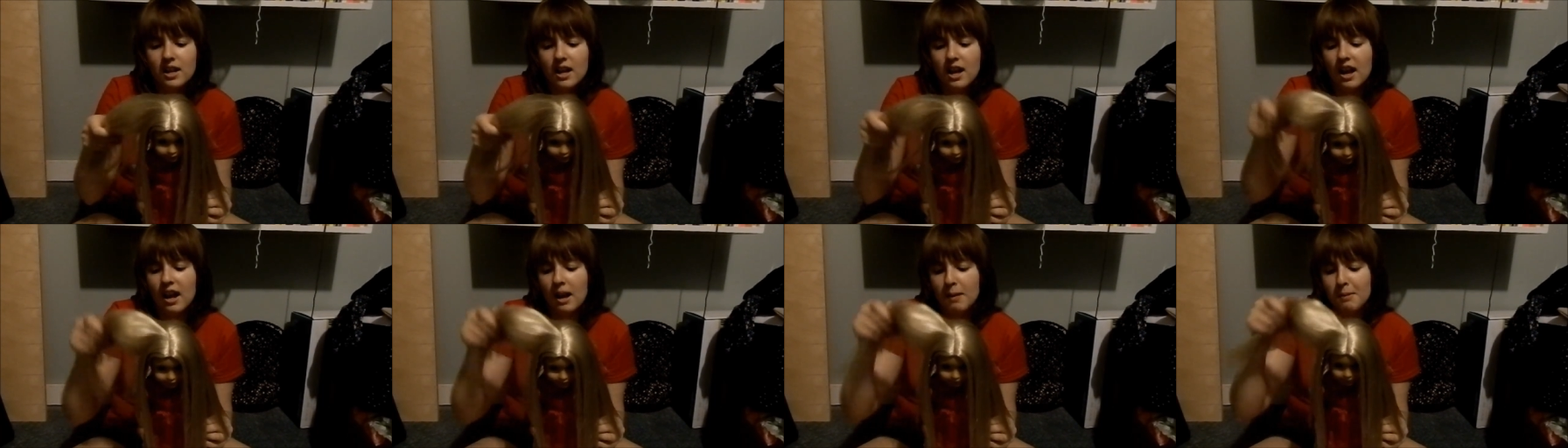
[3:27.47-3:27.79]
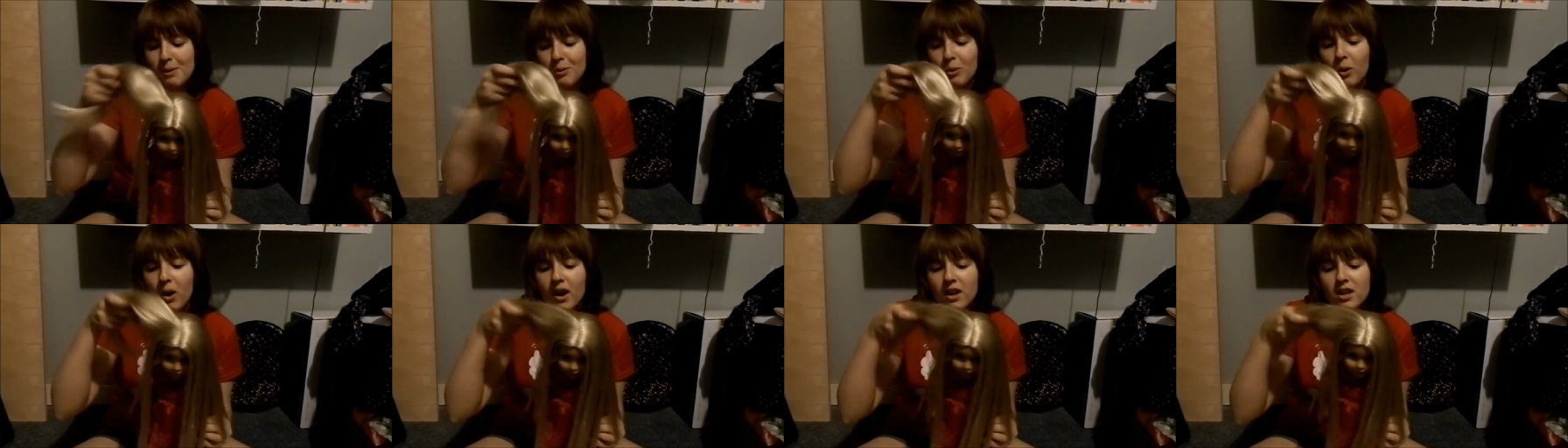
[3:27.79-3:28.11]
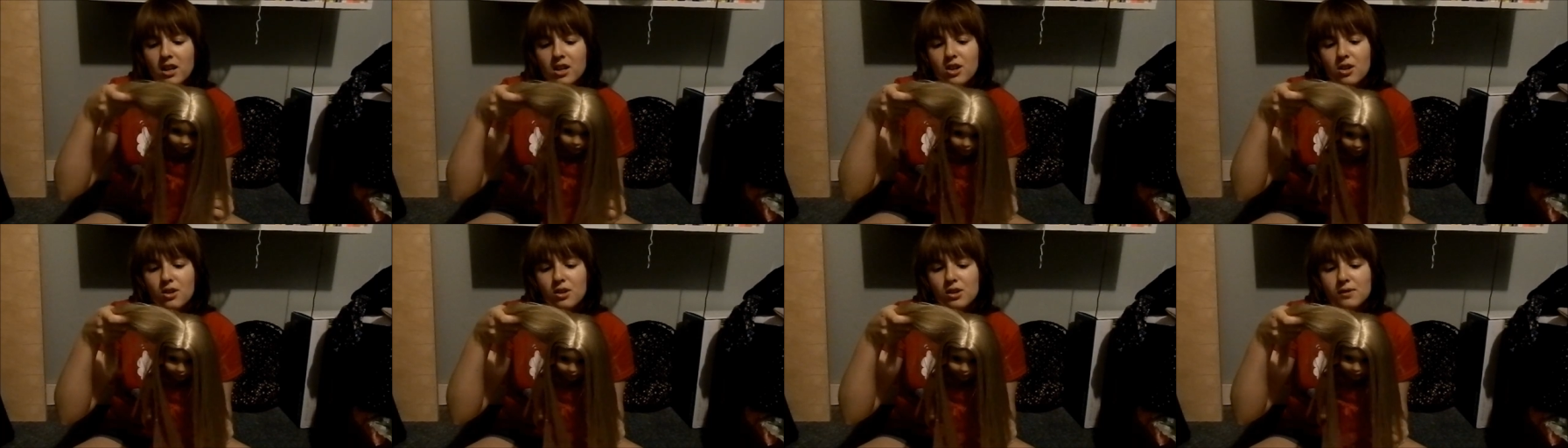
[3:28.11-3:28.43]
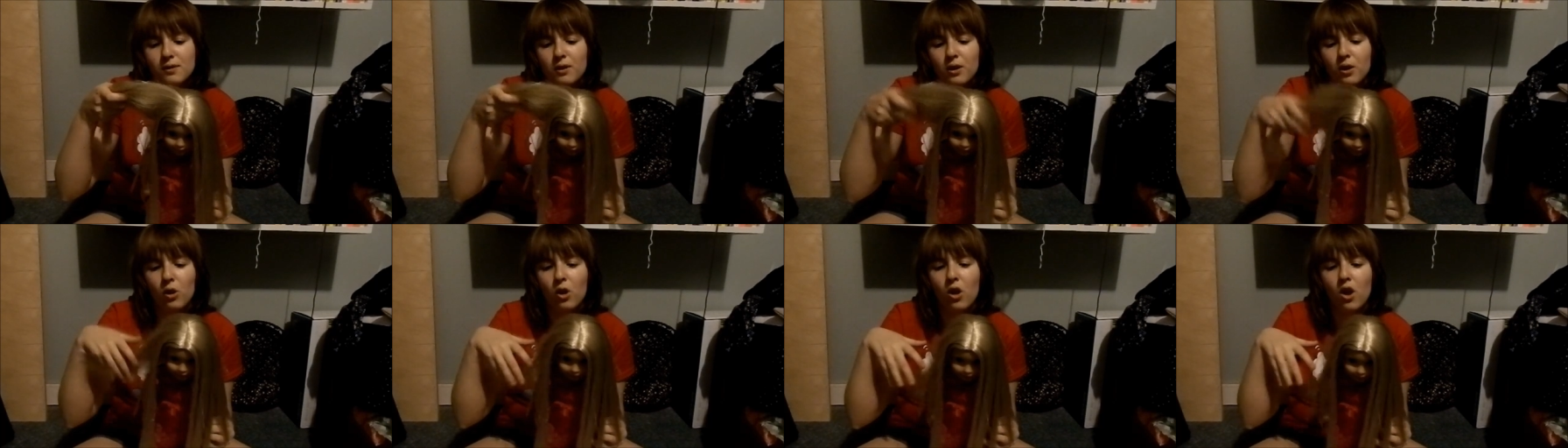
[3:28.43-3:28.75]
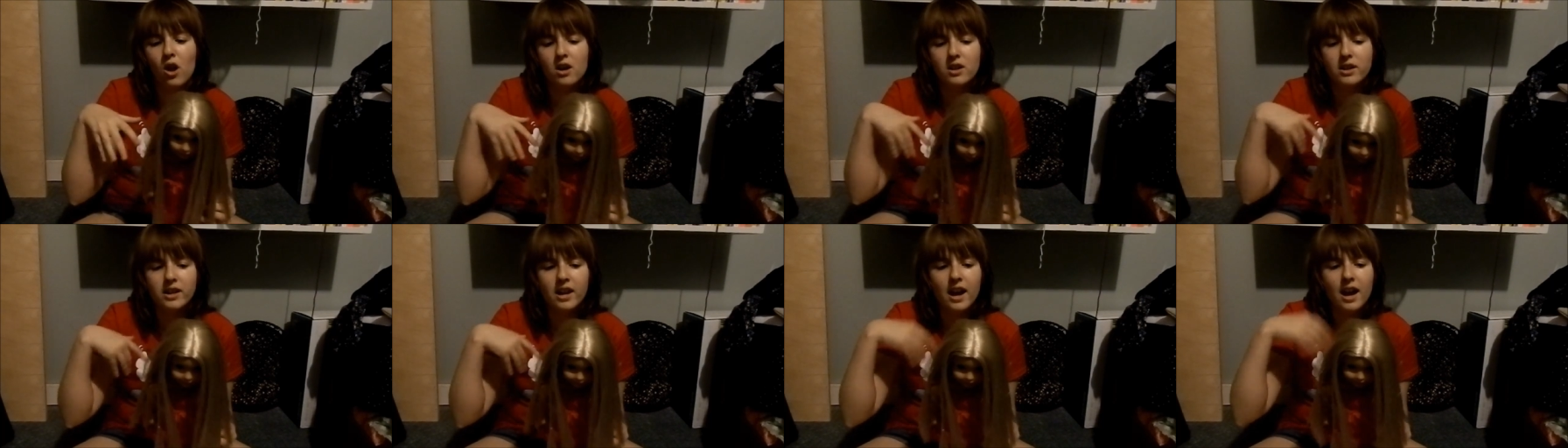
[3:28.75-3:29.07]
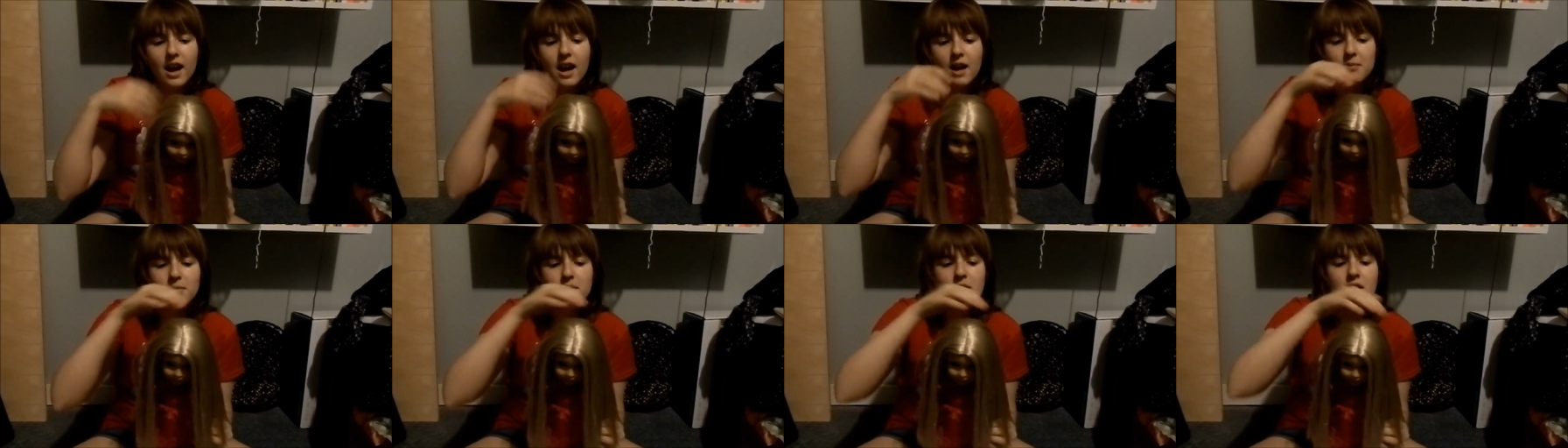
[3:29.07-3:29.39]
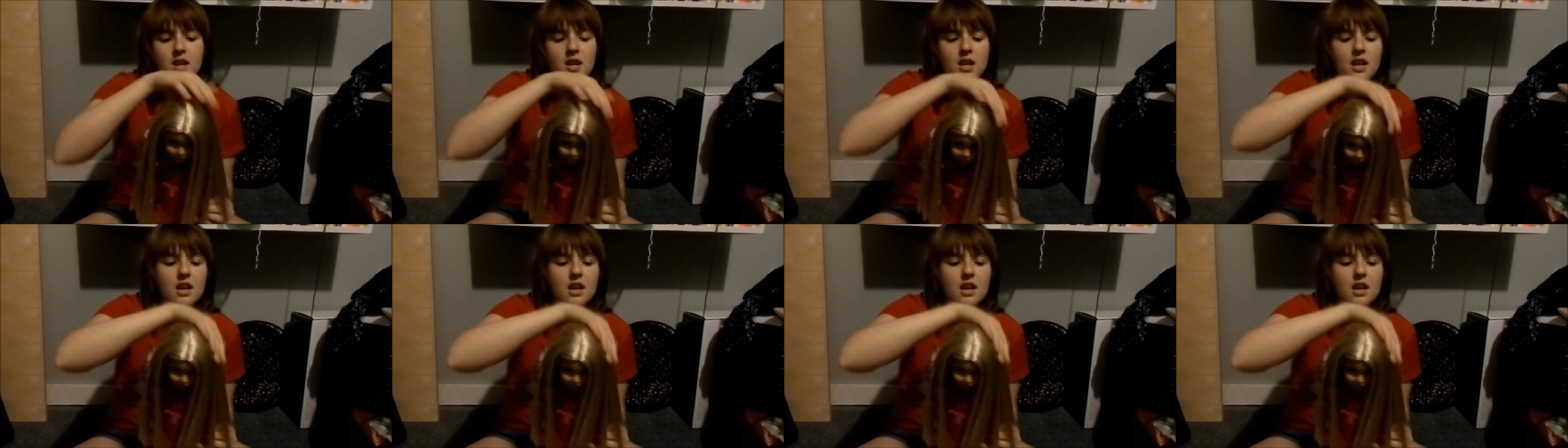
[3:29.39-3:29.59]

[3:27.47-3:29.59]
and I've been wanting to do this for a long time,